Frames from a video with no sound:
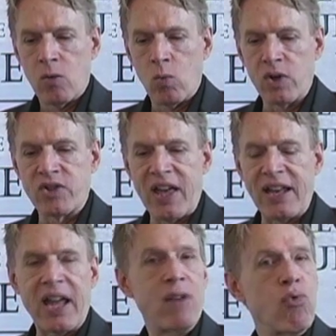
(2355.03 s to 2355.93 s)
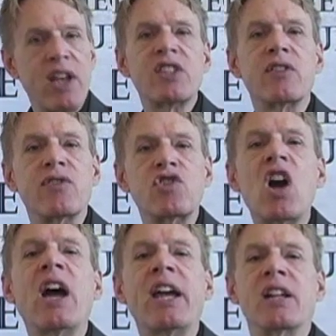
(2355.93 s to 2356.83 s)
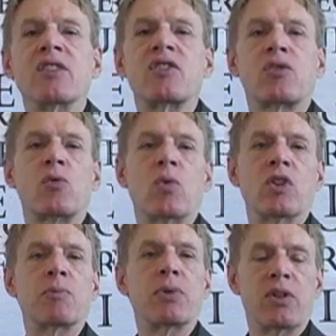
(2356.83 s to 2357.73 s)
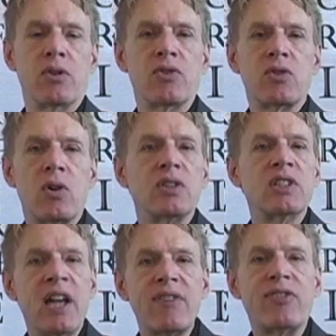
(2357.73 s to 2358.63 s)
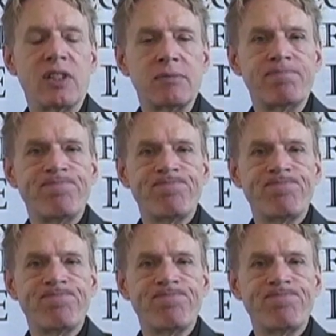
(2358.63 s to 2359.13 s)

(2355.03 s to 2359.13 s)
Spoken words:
was that a race of giants was produced called the Nephilim.